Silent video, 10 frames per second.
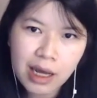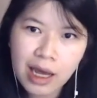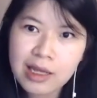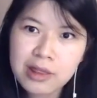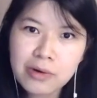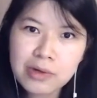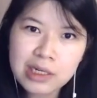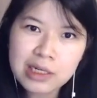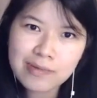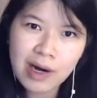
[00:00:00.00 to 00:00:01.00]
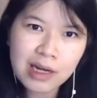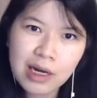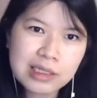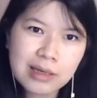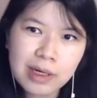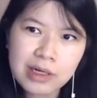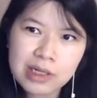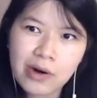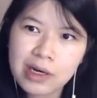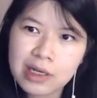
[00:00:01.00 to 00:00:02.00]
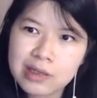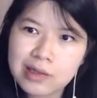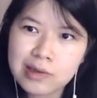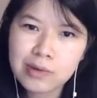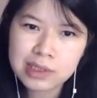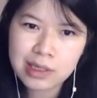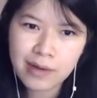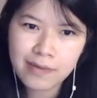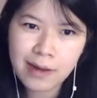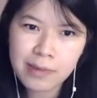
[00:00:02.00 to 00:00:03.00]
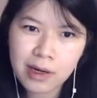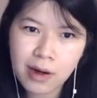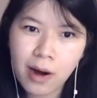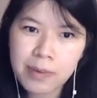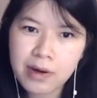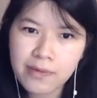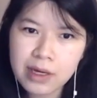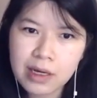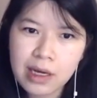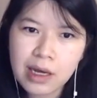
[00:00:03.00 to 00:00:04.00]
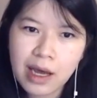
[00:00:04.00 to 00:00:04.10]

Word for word: And in Notion, is very easy because all I needed to do was to give them a copy of it,